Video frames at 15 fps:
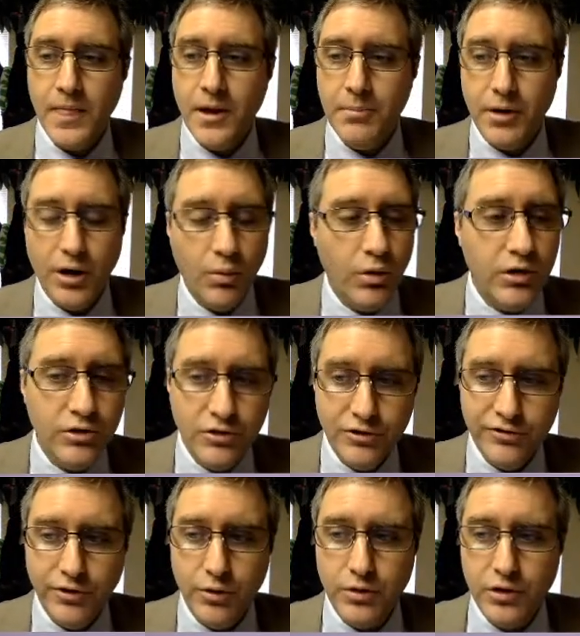but I want us to
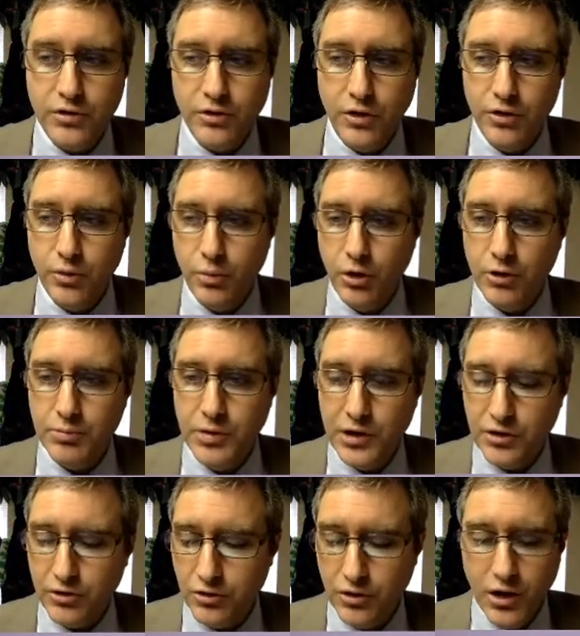focus on the word
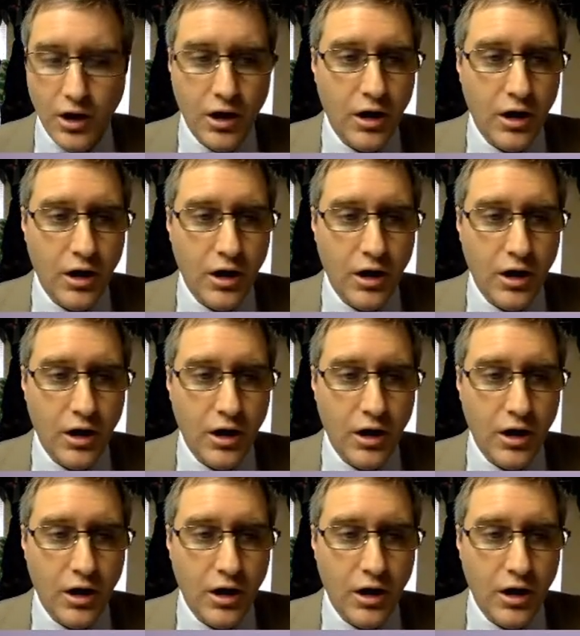picture